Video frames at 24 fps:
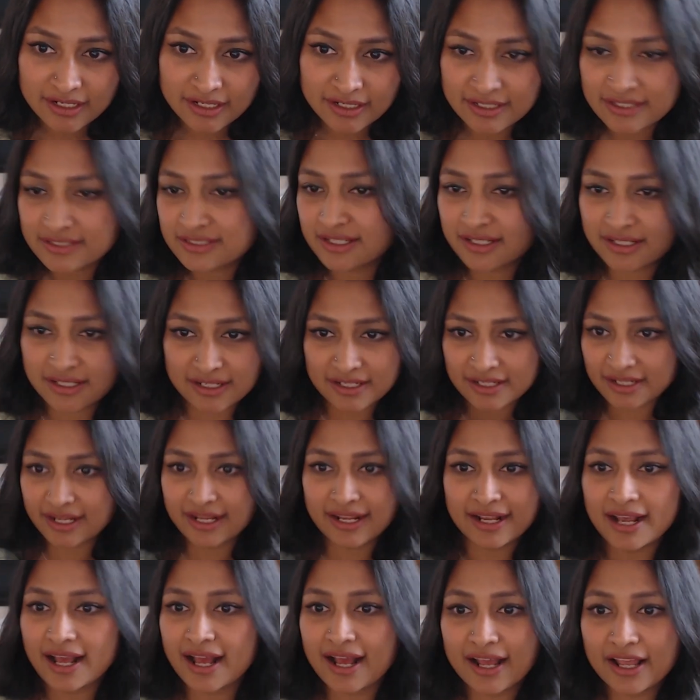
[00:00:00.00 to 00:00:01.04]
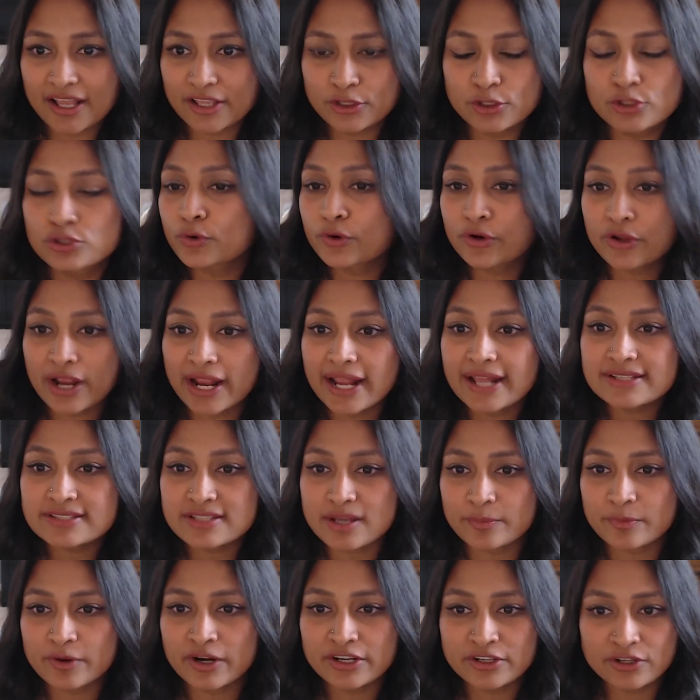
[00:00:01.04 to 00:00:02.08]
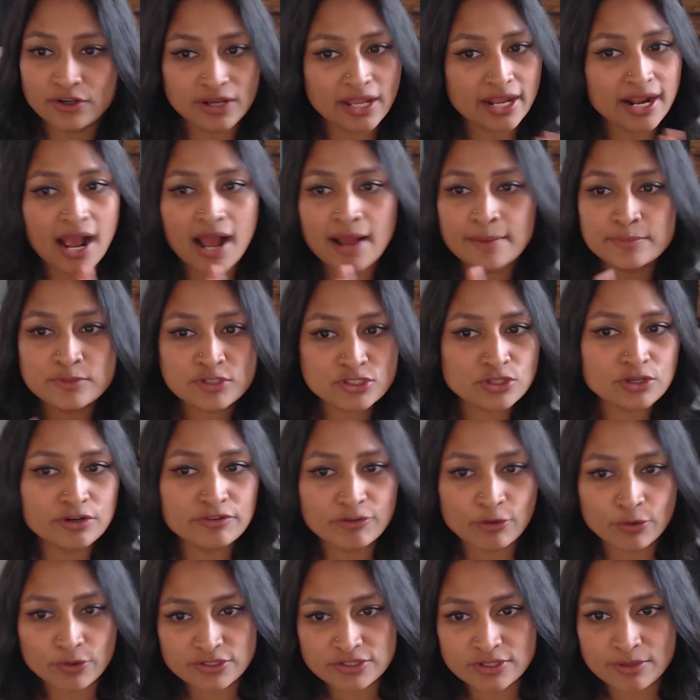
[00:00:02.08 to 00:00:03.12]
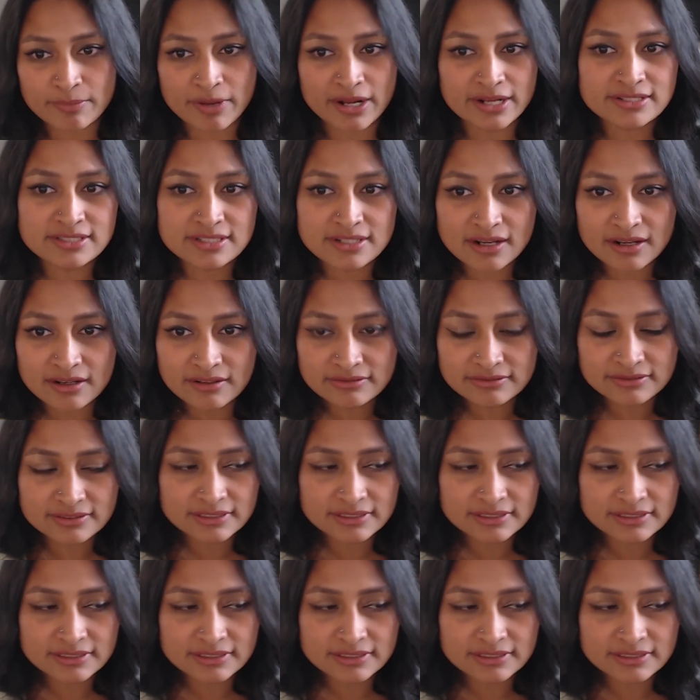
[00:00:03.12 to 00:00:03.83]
Is that like, you throw your hands up, right? You're like, I'm just going to focus on my stuff.